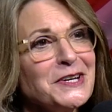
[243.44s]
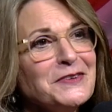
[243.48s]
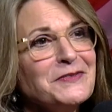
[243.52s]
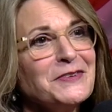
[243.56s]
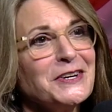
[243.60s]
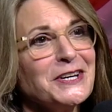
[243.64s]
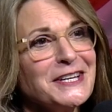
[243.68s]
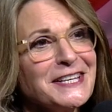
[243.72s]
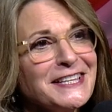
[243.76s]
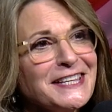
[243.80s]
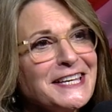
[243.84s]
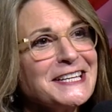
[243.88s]

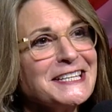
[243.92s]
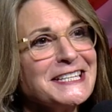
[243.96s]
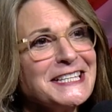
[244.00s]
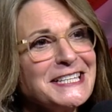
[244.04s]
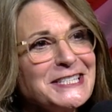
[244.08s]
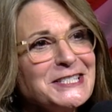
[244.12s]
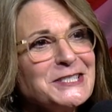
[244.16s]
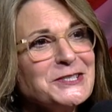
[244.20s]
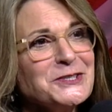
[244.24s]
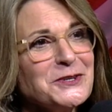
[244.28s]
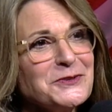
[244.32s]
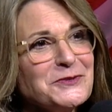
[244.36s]
very lucky
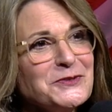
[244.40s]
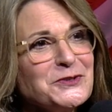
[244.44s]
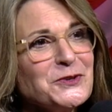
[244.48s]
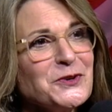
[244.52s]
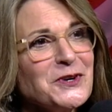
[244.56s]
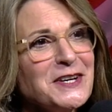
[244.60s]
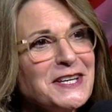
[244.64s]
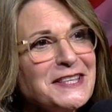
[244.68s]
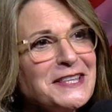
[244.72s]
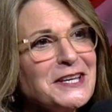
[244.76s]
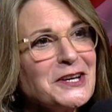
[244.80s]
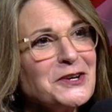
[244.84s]
to have
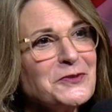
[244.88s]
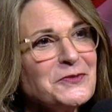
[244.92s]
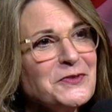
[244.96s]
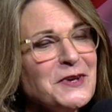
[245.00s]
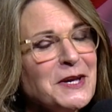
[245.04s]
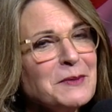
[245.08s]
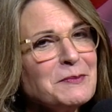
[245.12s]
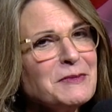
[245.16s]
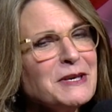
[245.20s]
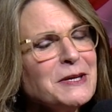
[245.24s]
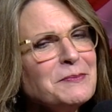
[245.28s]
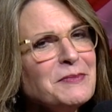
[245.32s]
joined their
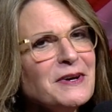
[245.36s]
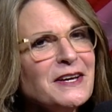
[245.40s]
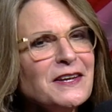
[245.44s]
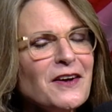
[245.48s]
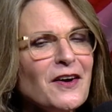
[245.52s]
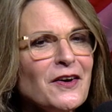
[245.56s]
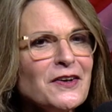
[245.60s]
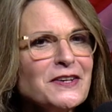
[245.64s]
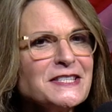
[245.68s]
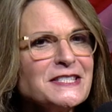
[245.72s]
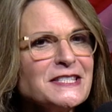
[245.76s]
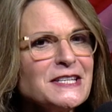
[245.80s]
family, but
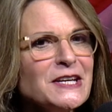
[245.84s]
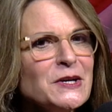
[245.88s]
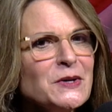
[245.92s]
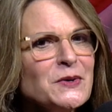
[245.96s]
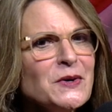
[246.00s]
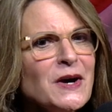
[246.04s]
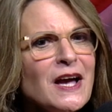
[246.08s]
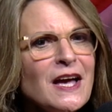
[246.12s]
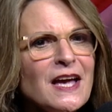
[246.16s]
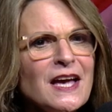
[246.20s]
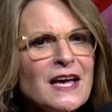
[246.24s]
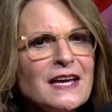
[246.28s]
also
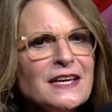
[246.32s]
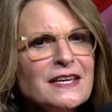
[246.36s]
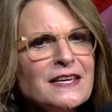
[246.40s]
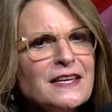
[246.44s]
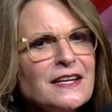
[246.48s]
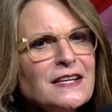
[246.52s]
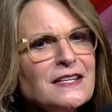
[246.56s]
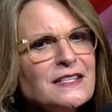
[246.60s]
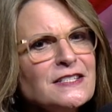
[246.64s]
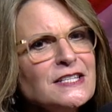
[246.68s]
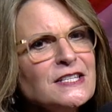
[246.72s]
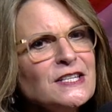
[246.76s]

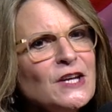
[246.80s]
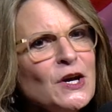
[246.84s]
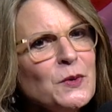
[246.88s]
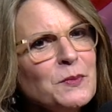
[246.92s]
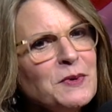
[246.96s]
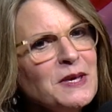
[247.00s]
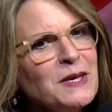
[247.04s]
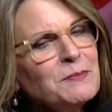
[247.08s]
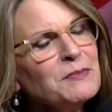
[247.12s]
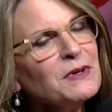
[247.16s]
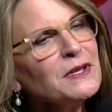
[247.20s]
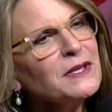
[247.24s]
getting to know
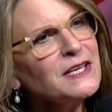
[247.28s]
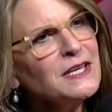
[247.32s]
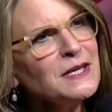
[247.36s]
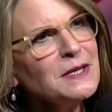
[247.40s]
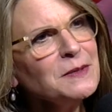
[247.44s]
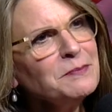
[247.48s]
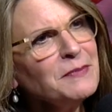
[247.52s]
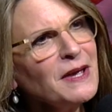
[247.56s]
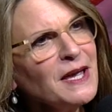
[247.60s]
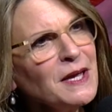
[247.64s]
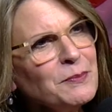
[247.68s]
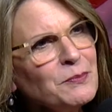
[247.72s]
people in
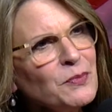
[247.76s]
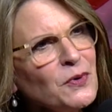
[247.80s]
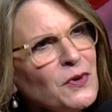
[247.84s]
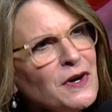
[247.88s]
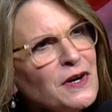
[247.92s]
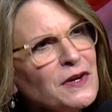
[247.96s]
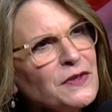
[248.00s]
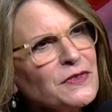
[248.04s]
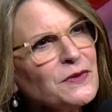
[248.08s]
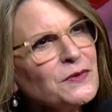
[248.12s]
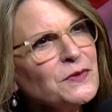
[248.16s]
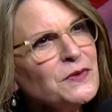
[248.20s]

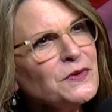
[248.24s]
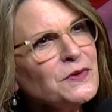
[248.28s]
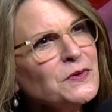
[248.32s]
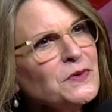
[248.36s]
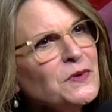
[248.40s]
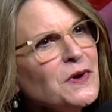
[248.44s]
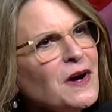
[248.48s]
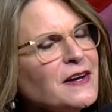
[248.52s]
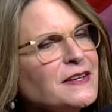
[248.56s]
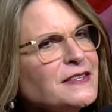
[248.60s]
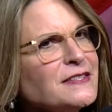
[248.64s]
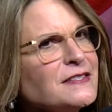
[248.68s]
Bayport
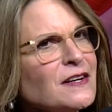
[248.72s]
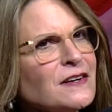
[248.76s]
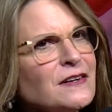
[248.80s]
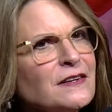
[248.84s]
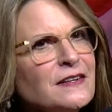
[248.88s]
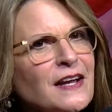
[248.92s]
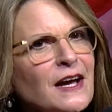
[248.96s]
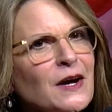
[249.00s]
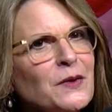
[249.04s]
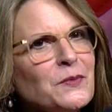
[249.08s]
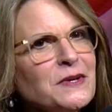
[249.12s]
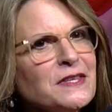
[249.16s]
I started
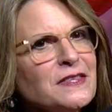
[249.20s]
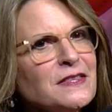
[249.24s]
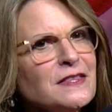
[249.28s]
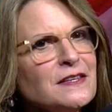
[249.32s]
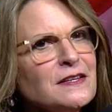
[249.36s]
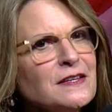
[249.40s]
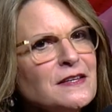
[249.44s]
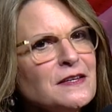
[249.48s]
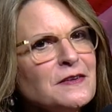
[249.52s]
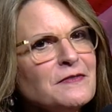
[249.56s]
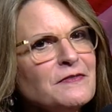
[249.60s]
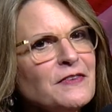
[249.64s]
out with
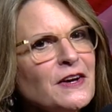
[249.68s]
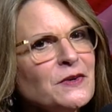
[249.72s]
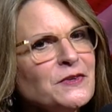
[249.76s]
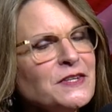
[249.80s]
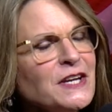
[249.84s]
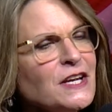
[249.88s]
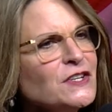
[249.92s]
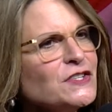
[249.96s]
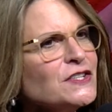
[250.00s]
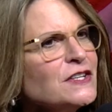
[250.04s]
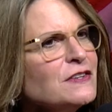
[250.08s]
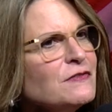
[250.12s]
the
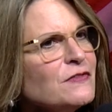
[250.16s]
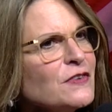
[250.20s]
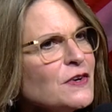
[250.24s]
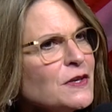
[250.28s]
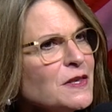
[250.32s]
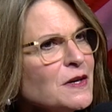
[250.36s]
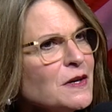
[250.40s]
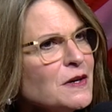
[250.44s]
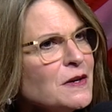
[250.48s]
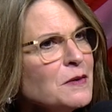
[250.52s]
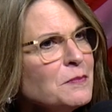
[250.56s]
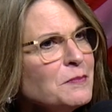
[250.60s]
foundation for
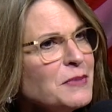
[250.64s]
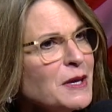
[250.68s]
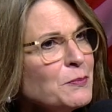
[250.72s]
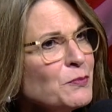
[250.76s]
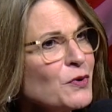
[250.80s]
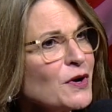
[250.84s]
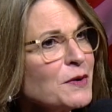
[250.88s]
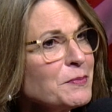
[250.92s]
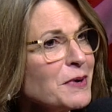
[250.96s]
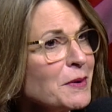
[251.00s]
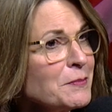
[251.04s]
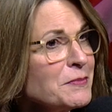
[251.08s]
the
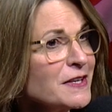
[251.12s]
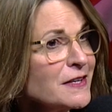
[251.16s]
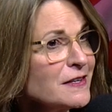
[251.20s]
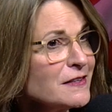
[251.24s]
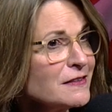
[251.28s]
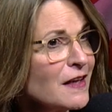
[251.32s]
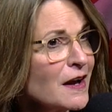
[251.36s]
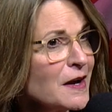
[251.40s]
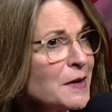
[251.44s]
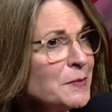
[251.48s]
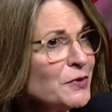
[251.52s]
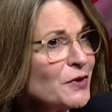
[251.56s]
Bayport Public
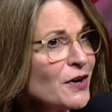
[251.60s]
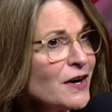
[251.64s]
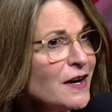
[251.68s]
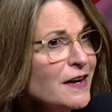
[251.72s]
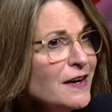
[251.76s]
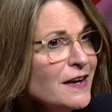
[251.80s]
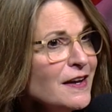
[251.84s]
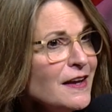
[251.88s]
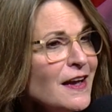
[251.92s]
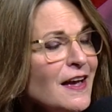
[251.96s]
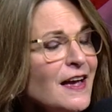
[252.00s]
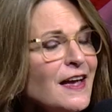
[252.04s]

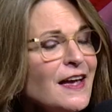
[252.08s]
Library